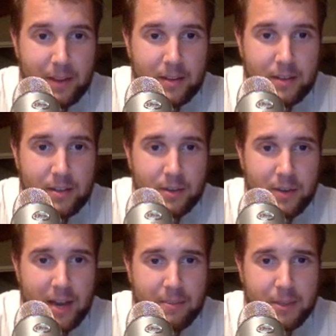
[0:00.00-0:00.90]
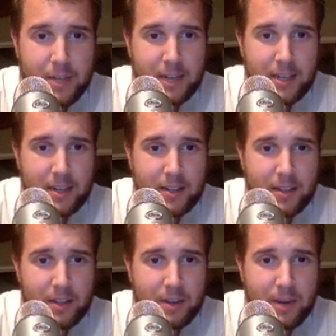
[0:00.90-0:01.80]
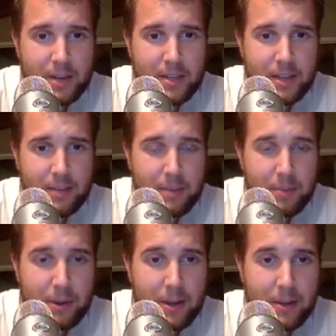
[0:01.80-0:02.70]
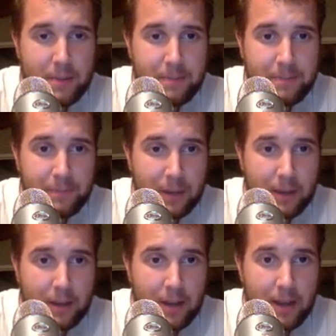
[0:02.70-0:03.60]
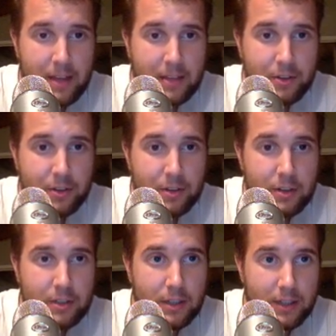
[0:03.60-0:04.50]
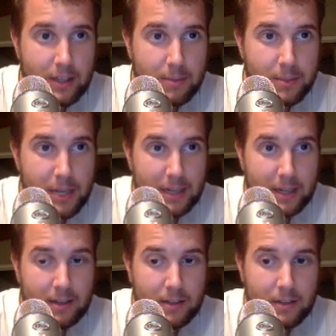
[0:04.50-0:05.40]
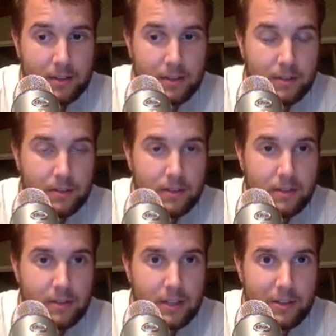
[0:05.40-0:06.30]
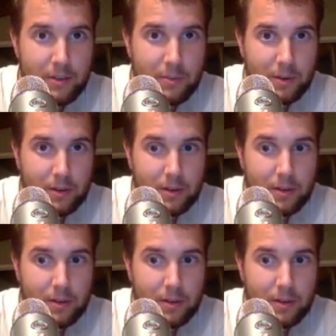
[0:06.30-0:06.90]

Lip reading: So yeah, projectile erase, and then we break, and that should delete the projectile. So that should work.